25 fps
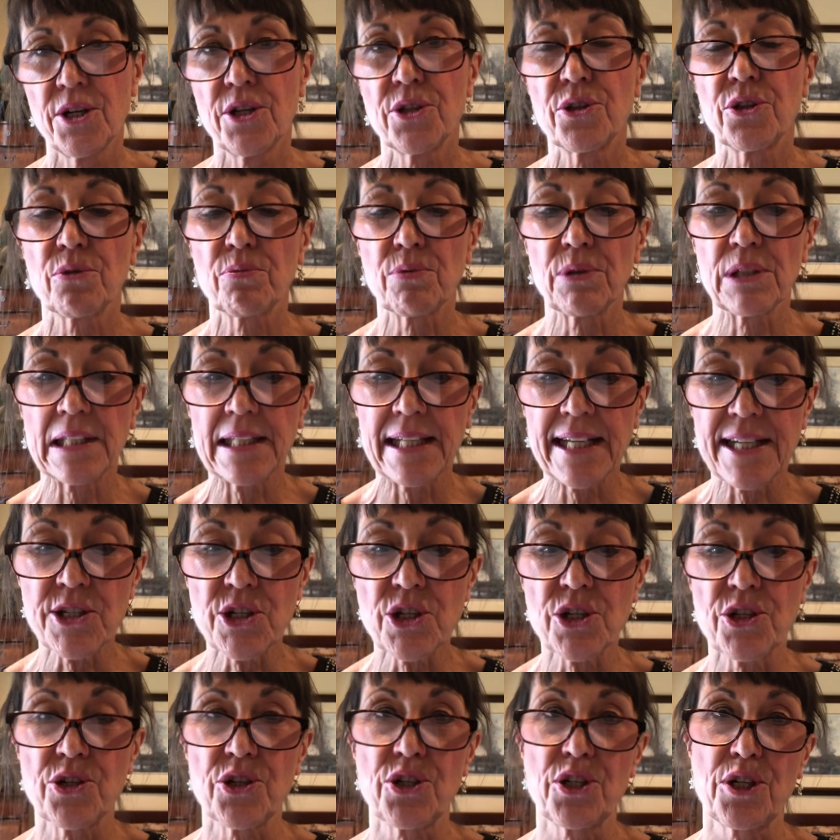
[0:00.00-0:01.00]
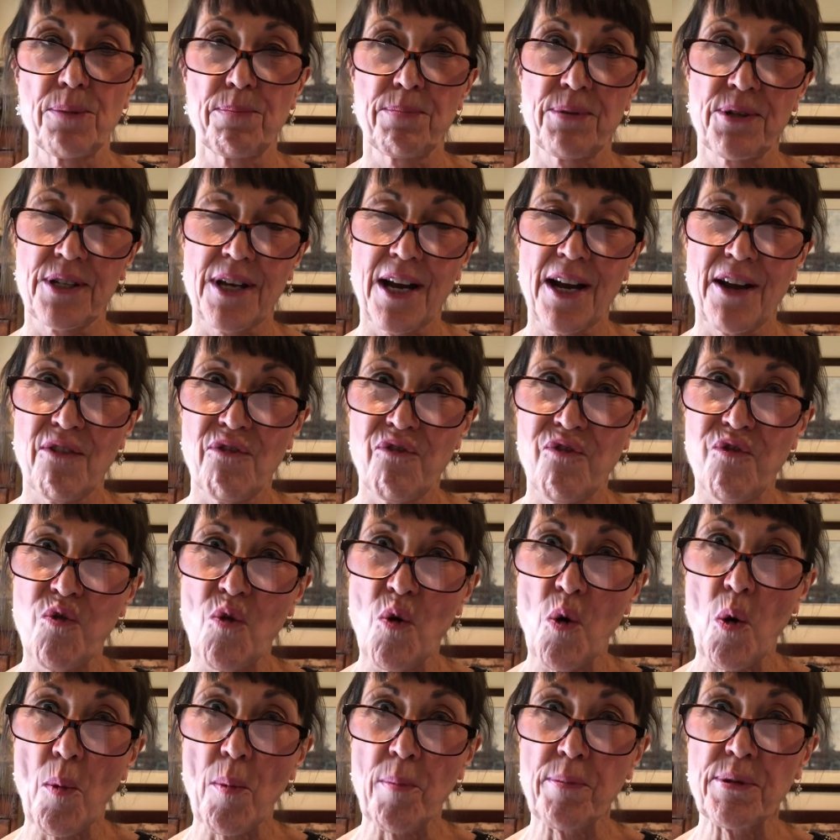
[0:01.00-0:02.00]
the relationships I have
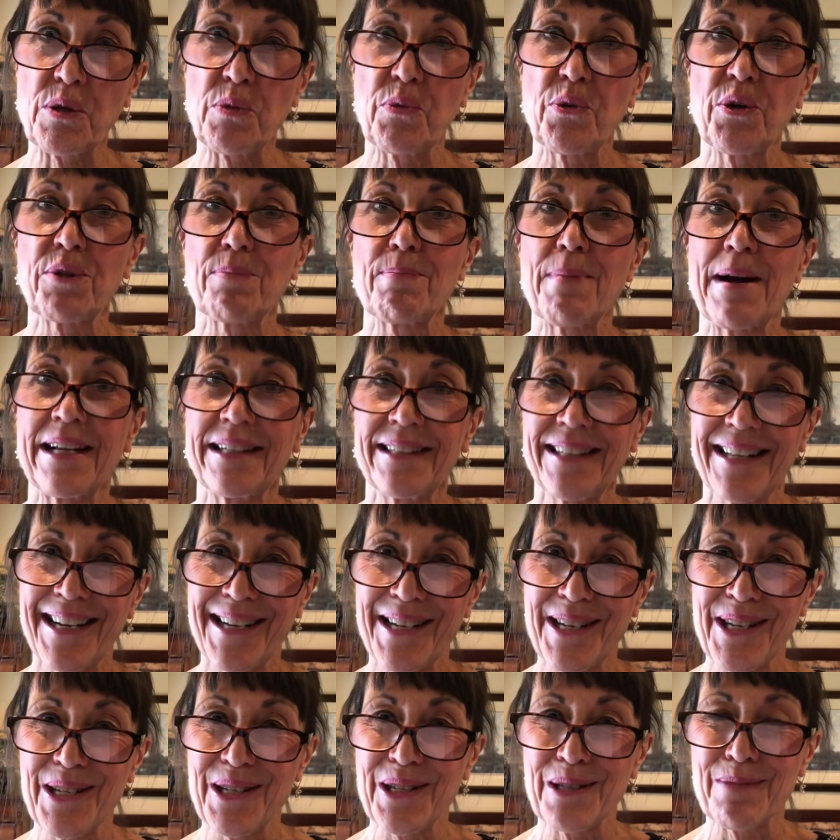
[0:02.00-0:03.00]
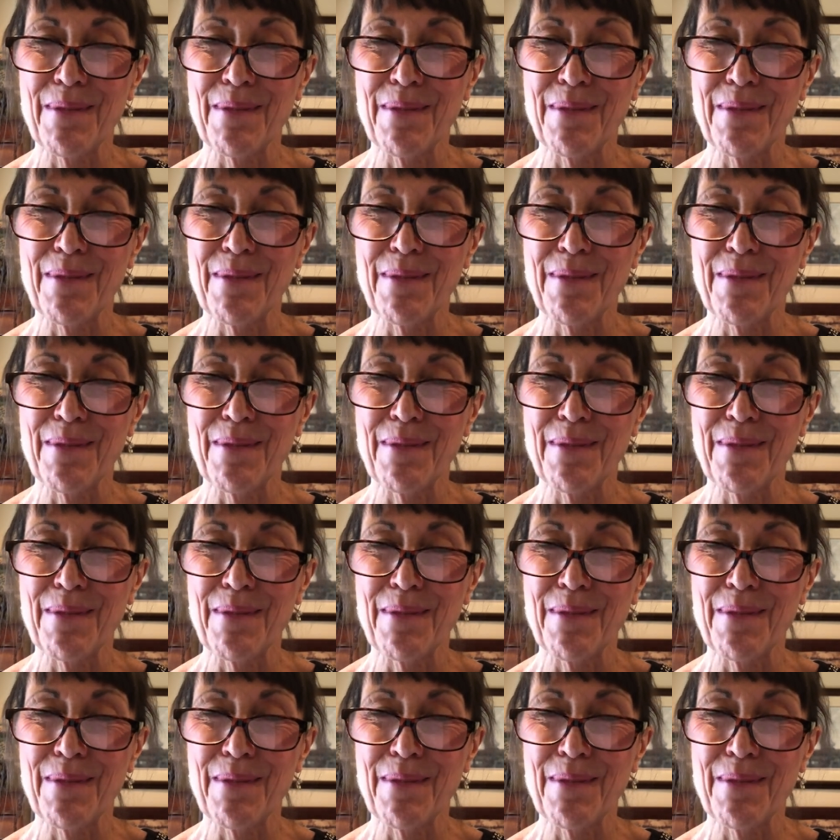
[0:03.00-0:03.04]
formed with my ladies,